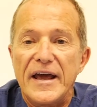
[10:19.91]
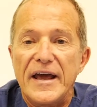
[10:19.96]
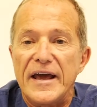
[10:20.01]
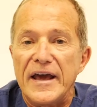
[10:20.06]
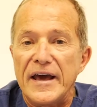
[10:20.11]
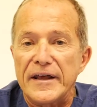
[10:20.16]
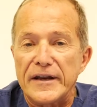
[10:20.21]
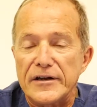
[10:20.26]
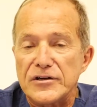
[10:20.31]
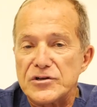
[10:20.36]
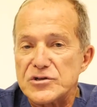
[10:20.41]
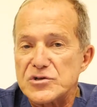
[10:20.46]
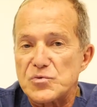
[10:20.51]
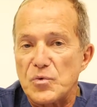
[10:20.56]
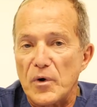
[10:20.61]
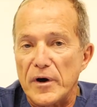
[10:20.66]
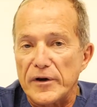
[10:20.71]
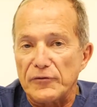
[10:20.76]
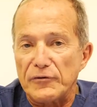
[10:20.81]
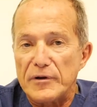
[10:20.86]
And I just
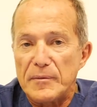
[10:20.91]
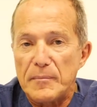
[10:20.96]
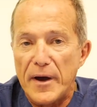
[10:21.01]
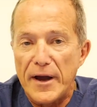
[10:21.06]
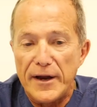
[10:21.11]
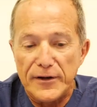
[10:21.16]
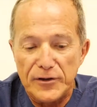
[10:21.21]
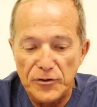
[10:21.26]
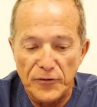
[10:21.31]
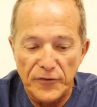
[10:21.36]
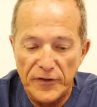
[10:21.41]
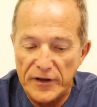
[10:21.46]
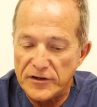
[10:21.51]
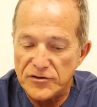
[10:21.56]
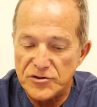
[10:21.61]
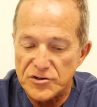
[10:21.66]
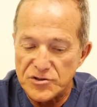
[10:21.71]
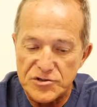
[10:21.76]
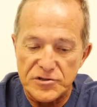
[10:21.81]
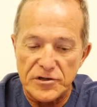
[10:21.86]
want to remind you that it
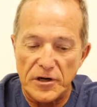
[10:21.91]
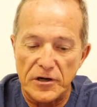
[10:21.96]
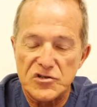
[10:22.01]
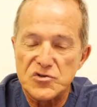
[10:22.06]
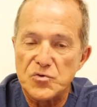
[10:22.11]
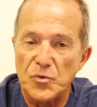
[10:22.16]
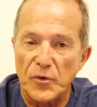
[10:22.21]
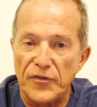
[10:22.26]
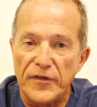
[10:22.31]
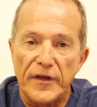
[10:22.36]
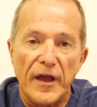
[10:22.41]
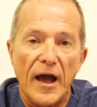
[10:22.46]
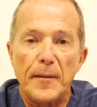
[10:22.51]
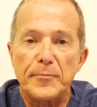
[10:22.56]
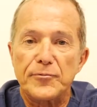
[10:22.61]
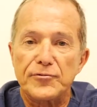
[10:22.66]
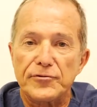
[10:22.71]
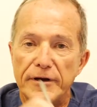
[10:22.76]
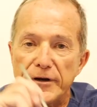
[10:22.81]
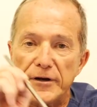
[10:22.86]
just starts with the
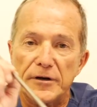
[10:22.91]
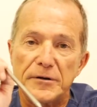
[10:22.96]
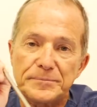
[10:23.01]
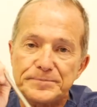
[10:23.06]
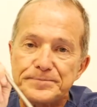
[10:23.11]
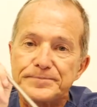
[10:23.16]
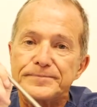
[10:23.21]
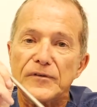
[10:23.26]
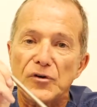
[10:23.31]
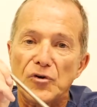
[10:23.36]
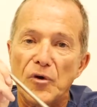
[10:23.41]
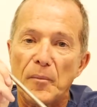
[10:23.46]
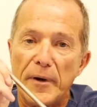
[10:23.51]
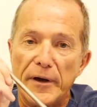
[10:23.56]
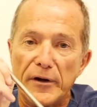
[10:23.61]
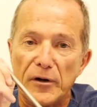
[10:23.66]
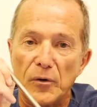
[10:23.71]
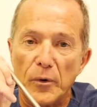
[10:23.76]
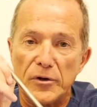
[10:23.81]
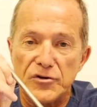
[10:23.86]
obturator. No
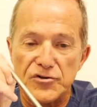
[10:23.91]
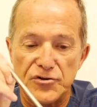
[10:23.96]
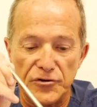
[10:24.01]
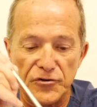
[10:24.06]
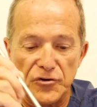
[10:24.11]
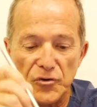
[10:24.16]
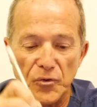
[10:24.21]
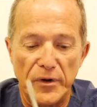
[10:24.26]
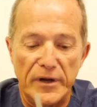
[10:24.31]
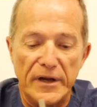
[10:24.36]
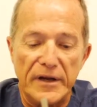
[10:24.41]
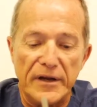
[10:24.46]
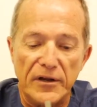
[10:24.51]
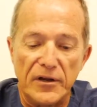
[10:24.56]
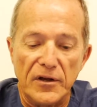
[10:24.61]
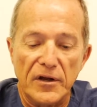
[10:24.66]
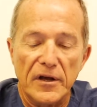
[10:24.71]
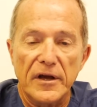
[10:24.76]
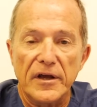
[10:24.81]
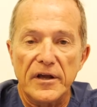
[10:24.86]
matter what you're doing,
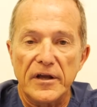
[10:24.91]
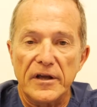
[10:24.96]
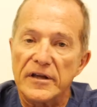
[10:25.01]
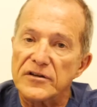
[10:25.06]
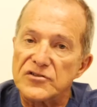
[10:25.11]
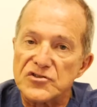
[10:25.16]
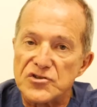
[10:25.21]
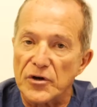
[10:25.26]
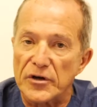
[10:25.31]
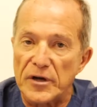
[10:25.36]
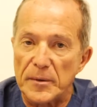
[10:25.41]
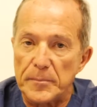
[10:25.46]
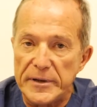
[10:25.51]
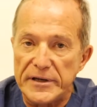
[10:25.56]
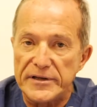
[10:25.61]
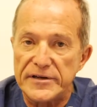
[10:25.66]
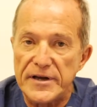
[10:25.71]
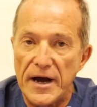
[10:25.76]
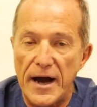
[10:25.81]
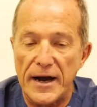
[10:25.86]
it's going to be
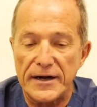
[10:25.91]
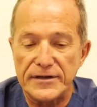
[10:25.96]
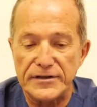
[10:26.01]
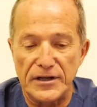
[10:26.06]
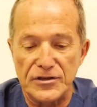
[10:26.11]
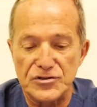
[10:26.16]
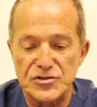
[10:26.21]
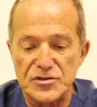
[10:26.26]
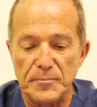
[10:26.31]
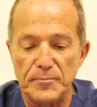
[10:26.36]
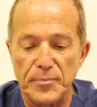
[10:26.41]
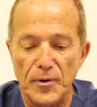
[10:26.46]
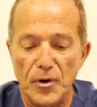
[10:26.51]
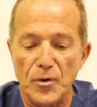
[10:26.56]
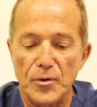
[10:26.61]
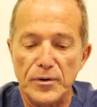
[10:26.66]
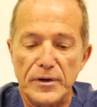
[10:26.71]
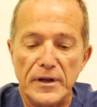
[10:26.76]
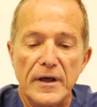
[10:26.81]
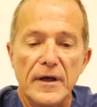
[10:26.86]
docked on some
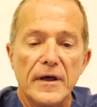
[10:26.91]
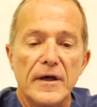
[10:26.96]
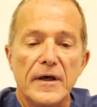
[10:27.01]
bone.